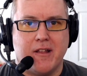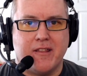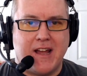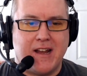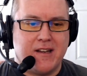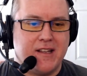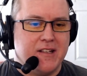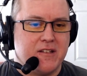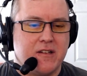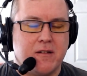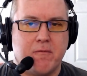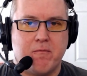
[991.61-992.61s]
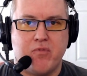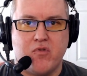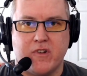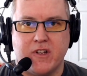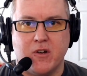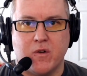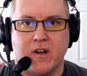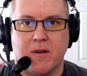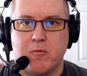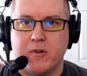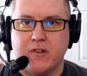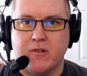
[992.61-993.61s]
that gets pretty
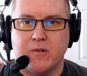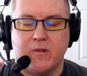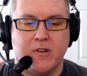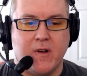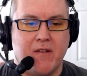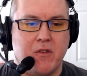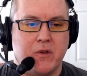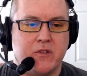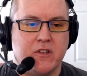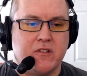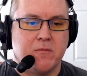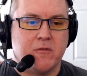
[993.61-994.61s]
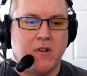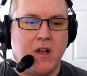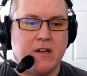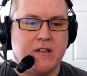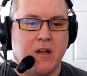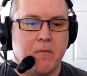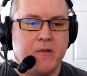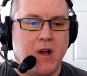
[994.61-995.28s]
grim when you you have those systems locked up.